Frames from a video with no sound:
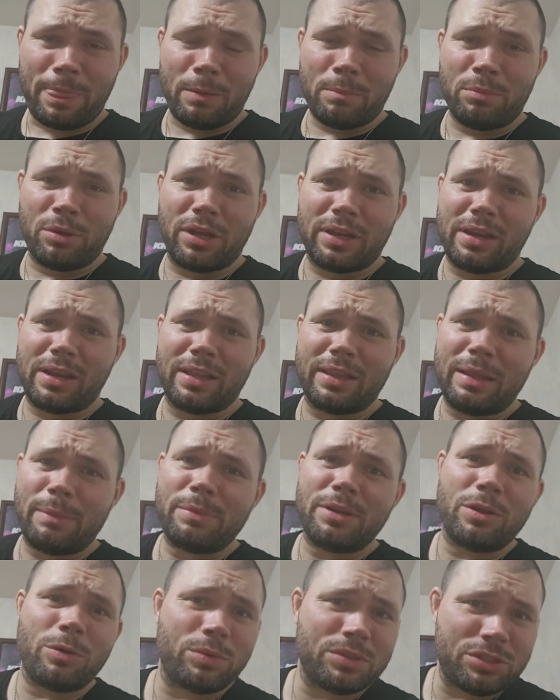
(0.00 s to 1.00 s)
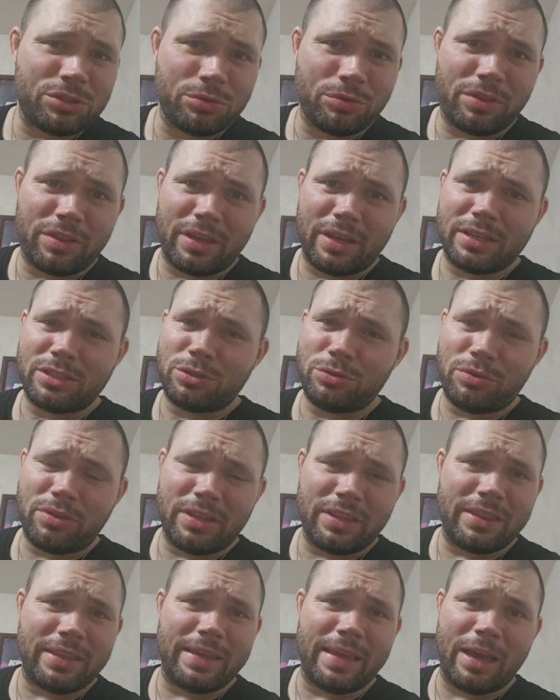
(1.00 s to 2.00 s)
But let me know what you think. Do you
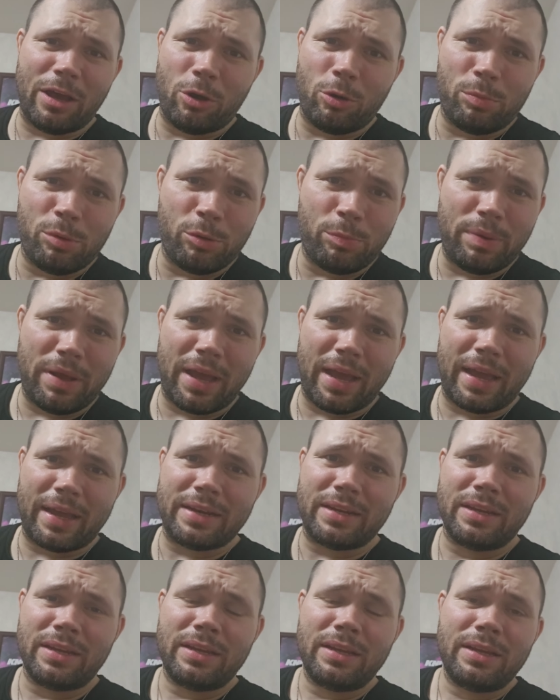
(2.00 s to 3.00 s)
think the elbow pad